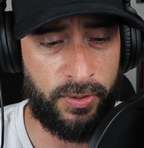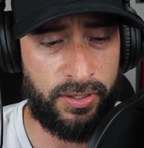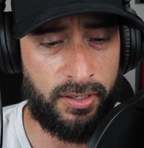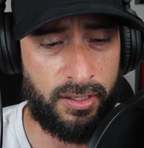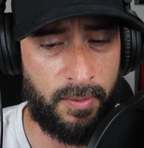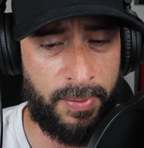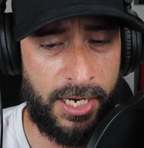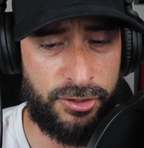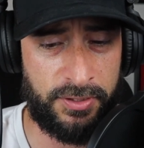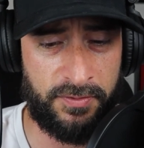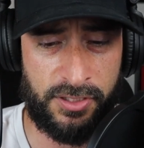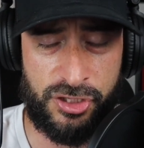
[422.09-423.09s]
with the
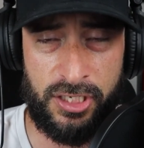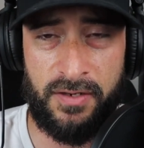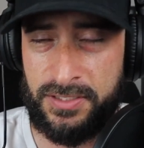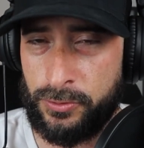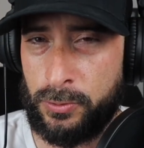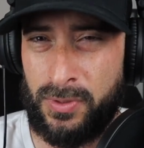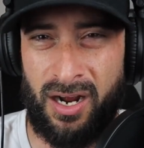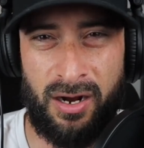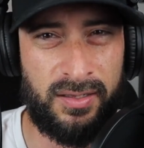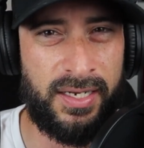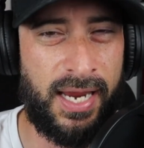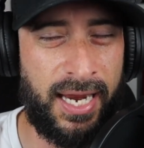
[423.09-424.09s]
Patriots versus the Chiefs, this was an
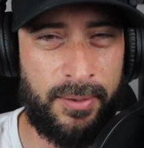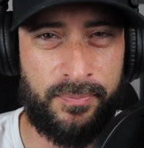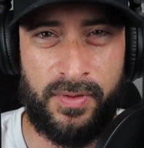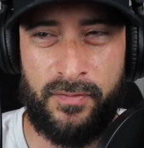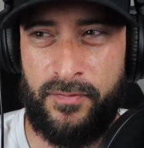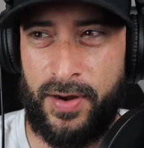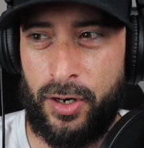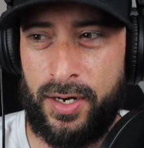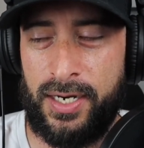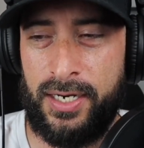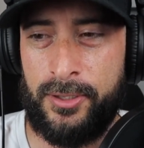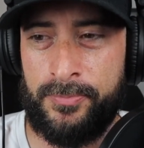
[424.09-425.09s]
ugly game.
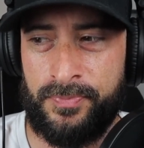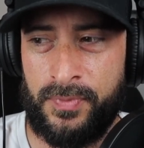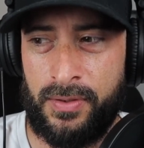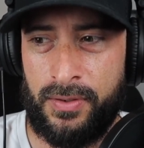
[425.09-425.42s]
Very